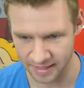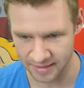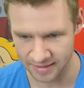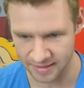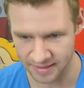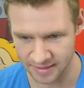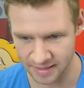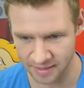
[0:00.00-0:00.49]

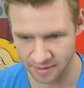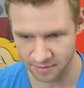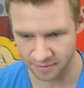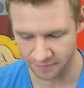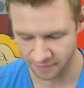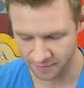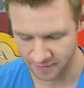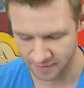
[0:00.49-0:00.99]
That's the center
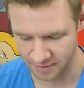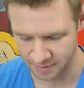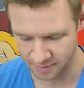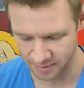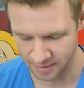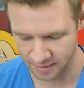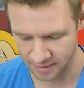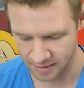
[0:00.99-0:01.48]
of the fidget
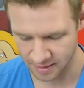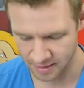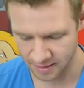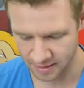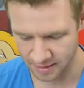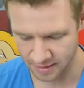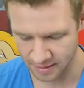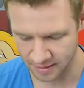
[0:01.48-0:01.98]
spinner.
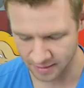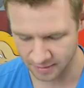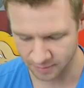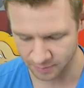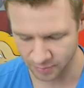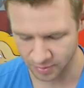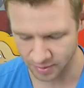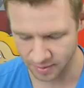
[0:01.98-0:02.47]
And then
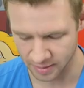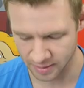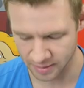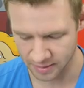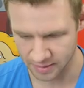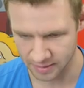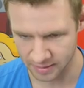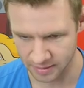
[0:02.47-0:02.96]
put
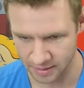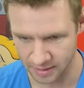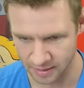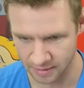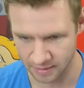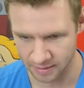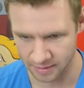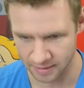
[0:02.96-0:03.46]
the
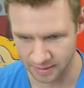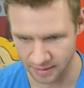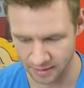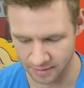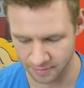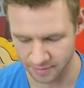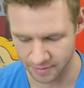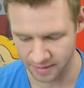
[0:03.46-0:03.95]
center of
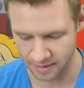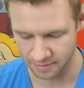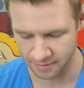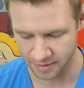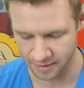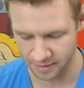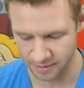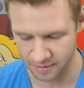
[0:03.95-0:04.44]
there
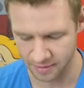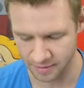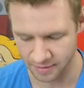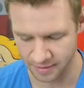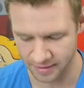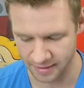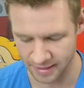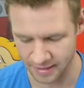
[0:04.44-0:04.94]
we go.
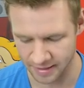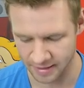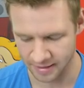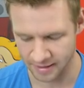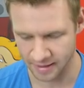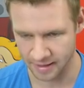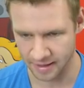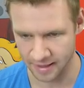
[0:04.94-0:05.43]
Okay,
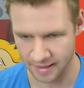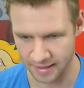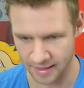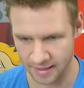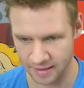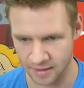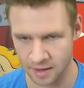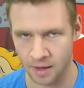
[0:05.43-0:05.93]
and
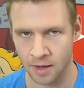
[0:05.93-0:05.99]
then,